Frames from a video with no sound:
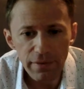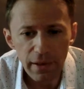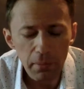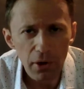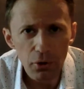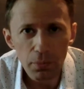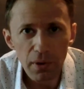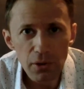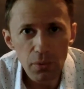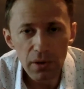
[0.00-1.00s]
Like my
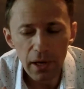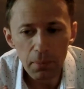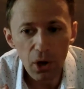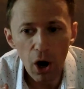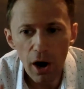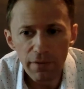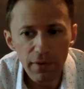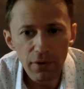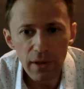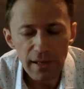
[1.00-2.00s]
groupings would be off
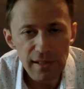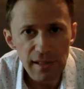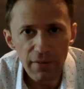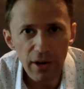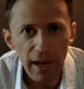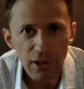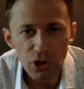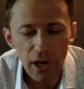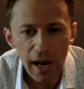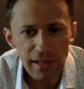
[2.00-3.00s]
every 7-8
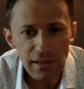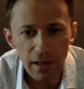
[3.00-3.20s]
shots.